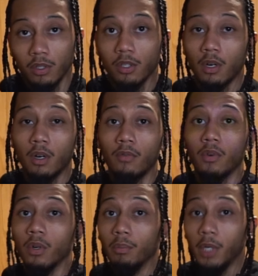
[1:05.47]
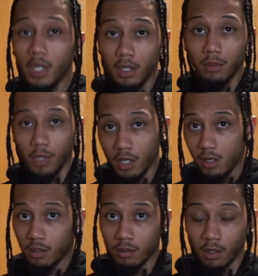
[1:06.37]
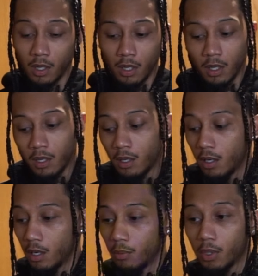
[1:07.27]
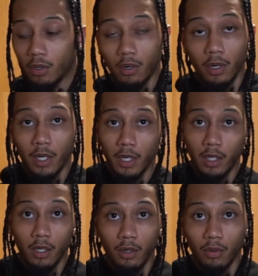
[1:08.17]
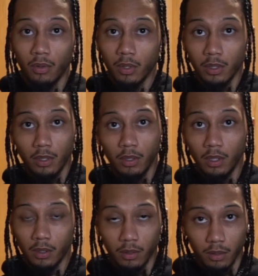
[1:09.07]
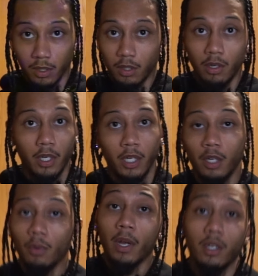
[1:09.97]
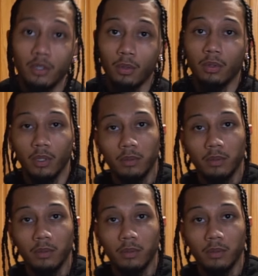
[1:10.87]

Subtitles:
start off on a medium heat, and we're gonna go ahead and get going. So look, let's go ahead and get right into it.